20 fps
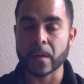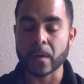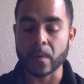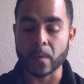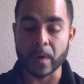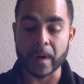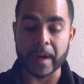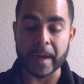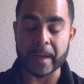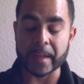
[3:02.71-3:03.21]

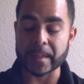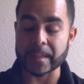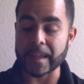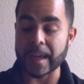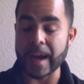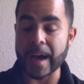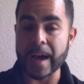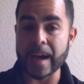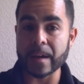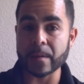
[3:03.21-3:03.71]
Whereas
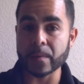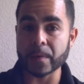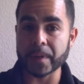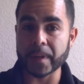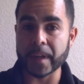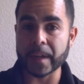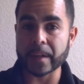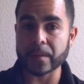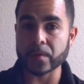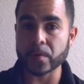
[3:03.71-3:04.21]
I would
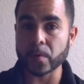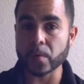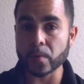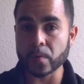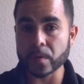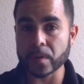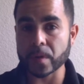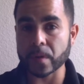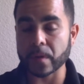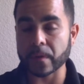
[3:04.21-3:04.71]
get 2
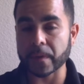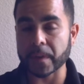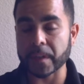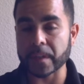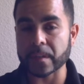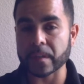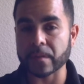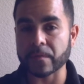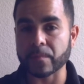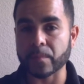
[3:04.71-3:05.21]

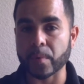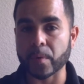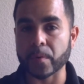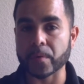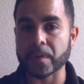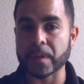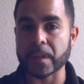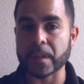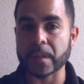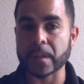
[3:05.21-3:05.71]
servings of
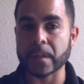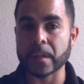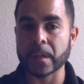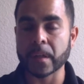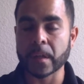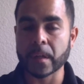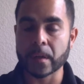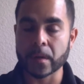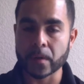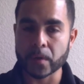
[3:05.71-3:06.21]
protein,
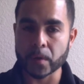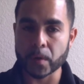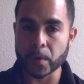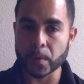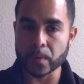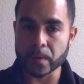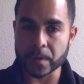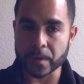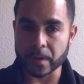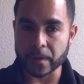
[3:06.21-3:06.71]

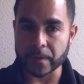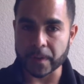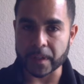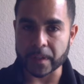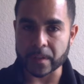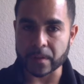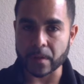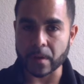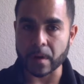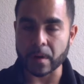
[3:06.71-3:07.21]
2
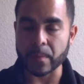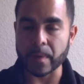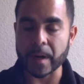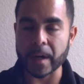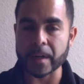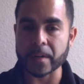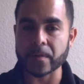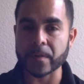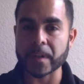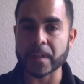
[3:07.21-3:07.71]
servings of
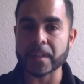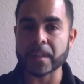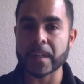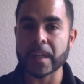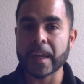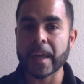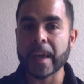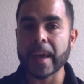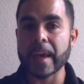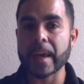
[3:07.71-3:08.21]
carbohydrates,
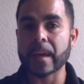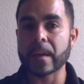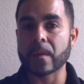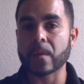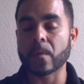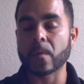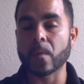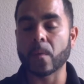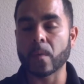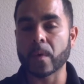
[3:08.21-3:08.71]

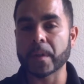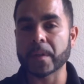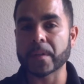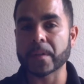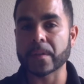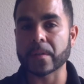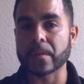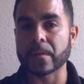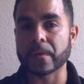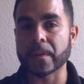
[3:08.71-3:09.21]
and 1
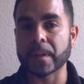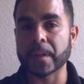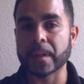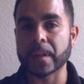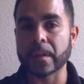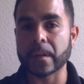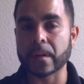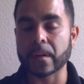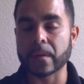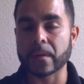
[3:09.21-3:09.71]

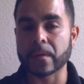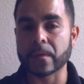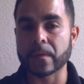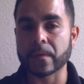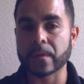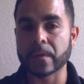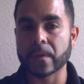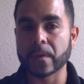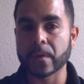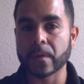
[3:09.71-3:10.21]
serving
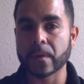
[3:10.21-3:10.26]
of